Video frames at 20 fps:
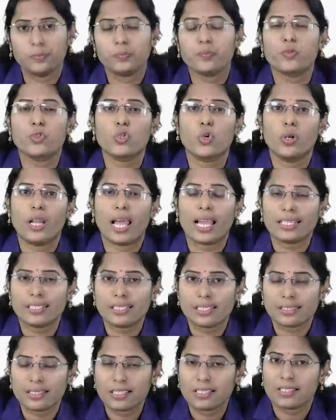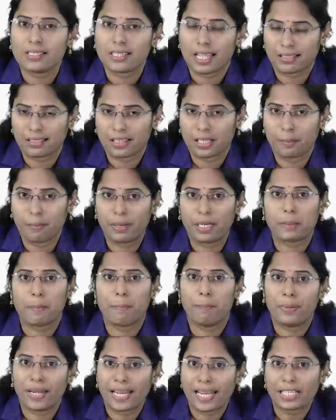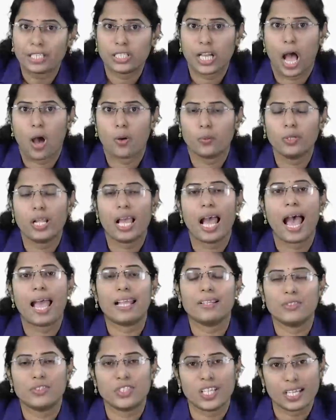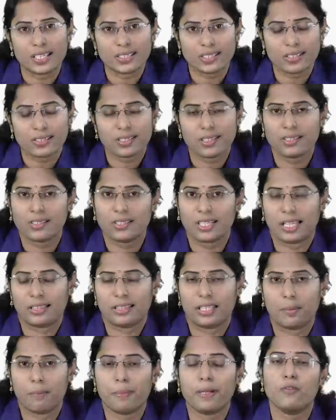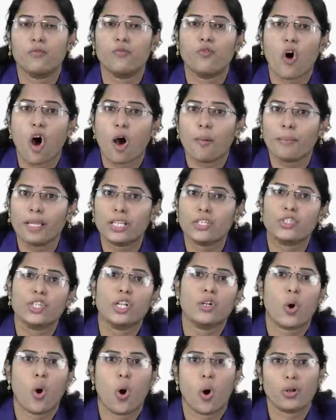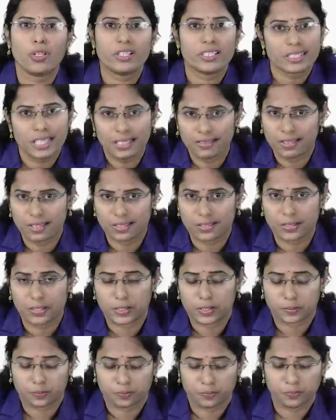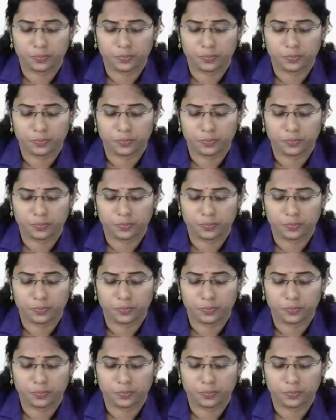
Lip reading: So, lysis is nothing but breakdown and genesis is nothing but formation or synthesis.